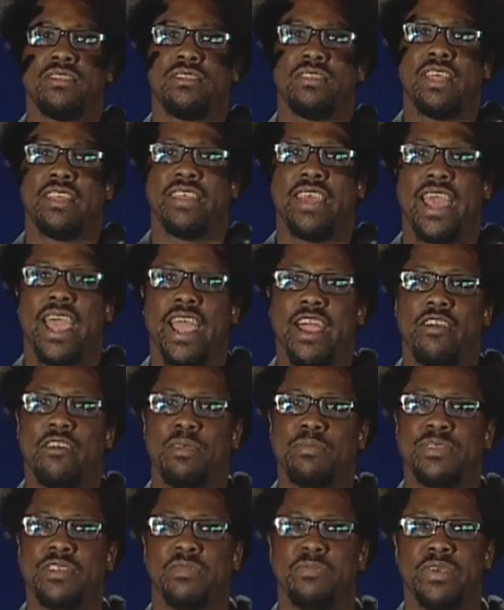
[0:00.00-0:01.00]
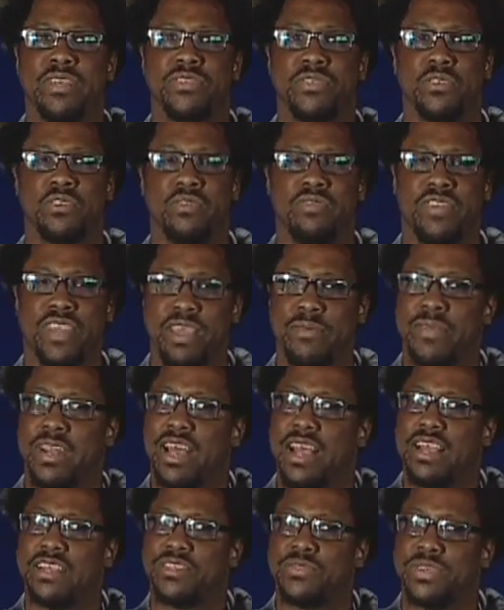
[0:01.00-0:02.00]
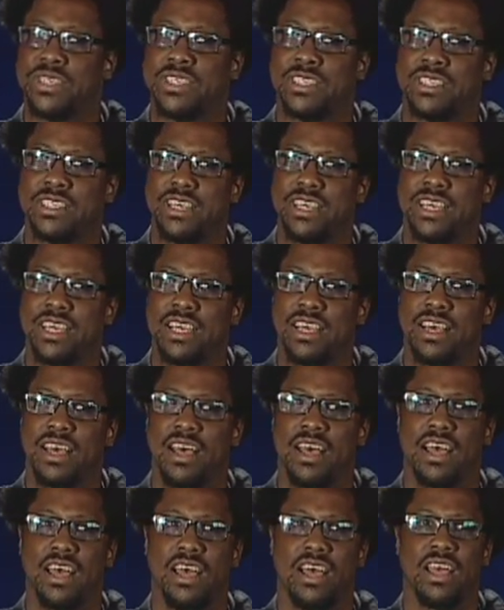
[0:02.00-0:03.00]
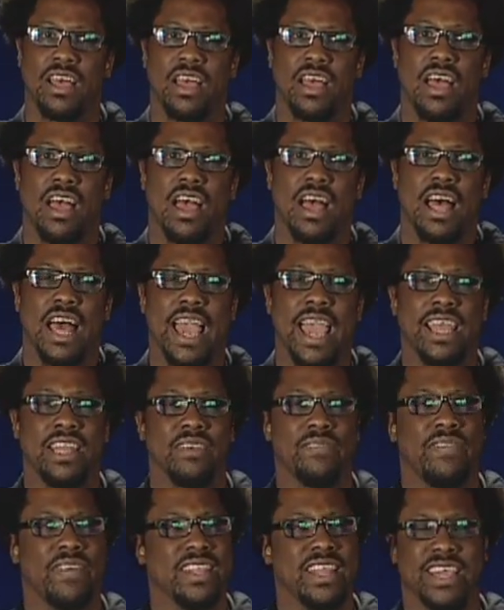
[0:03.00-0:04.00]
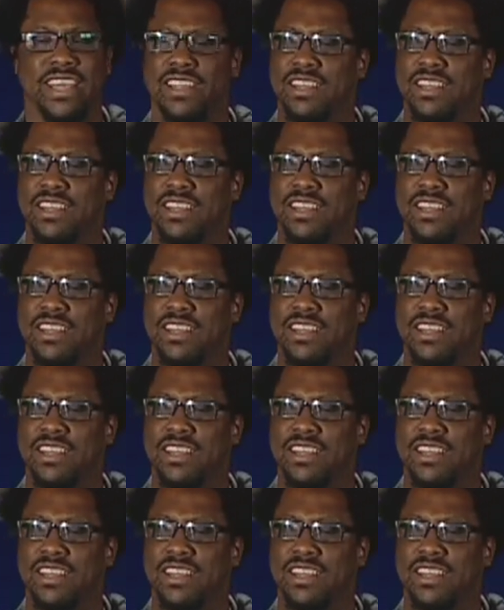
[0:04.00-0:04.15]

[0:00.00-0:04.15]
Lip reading: that the Arabs have been sort of demonized recently. I hate the fact,